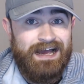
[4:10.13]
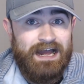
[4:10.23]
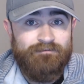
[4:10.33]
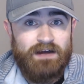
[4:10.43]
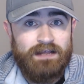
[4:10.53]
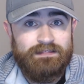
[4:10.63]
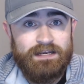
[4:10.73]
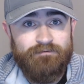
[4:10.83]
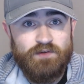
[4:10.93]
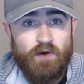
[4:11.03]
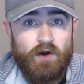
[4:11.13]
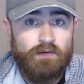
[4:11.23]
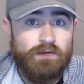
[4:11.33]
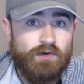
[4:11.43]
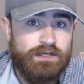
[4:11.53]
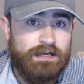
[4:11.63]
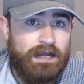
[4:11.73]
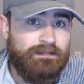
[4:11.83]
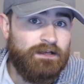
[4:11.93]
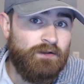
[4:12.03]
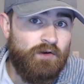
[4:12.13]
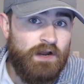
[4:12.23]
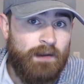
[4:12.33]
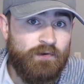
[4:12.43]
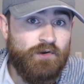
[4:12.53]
I find that if you are looking at the Clawhammer,